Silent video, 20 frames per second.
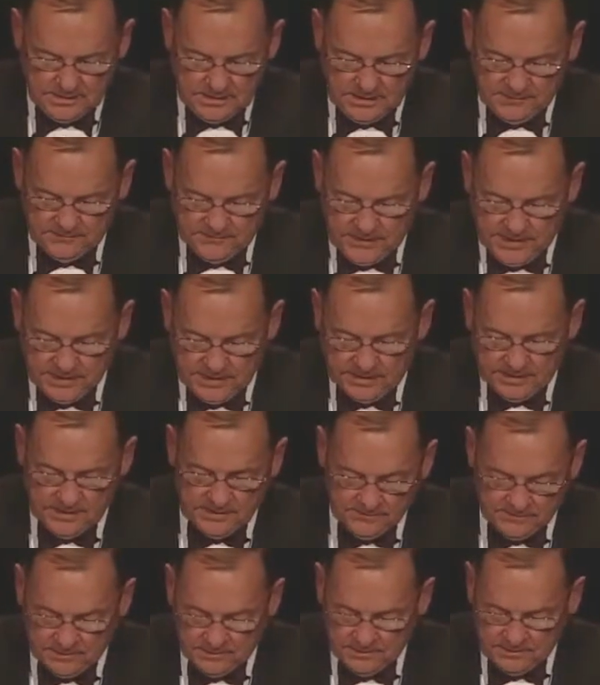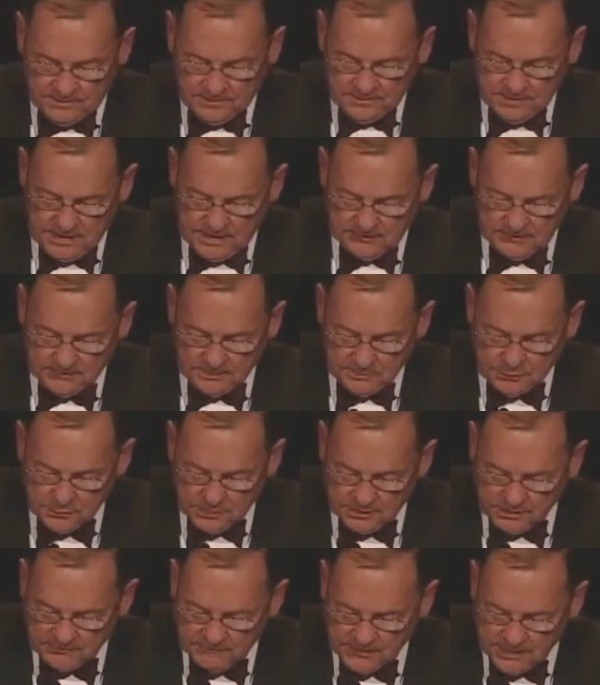and, fi- and even as
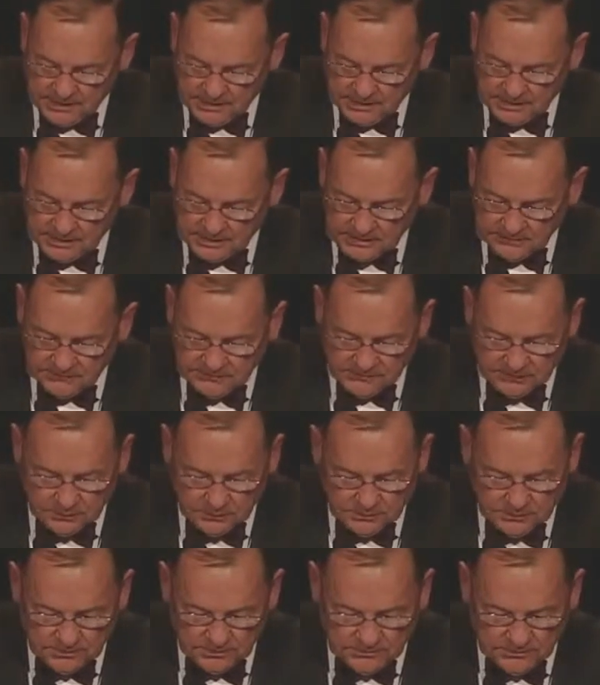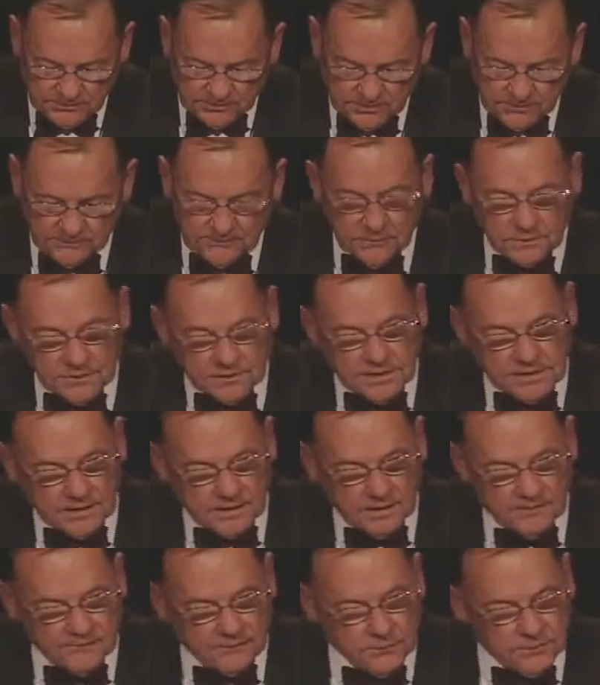important, finally gives students a full day,
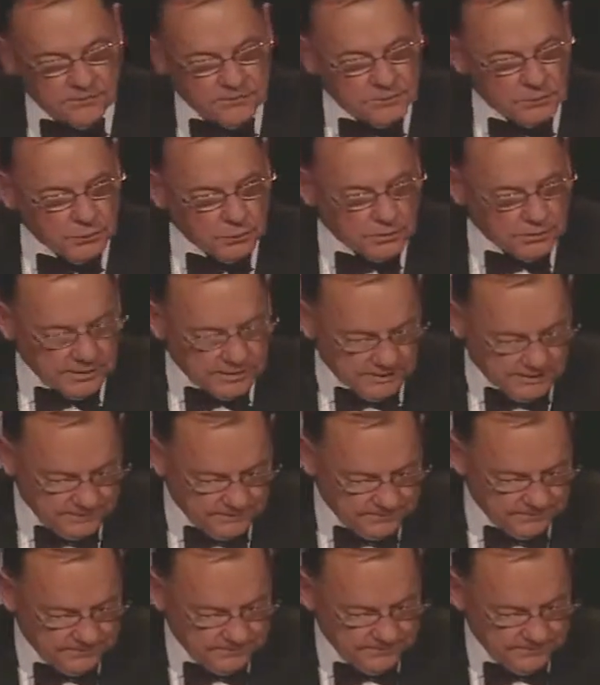a full school day.